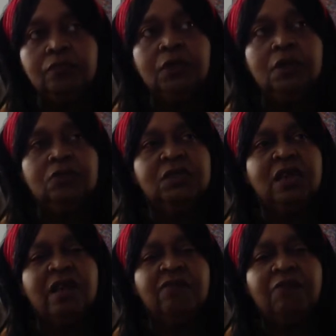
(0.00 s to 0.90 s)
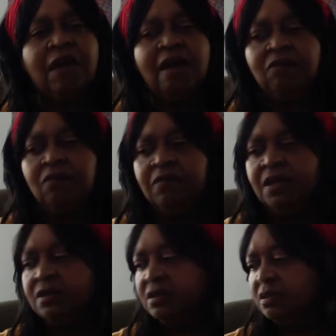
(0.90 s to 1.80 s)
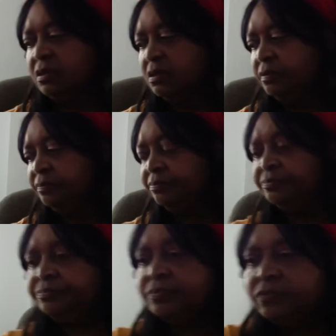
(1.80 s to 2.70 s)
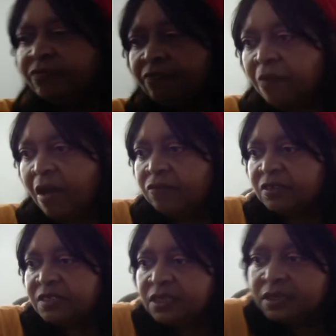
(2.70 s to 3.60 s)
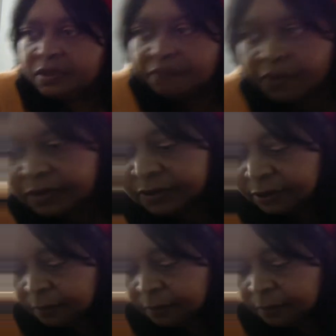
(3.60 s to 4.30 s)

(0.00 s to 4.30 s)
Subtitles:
It was like 5 of us, 5 or 6 of us.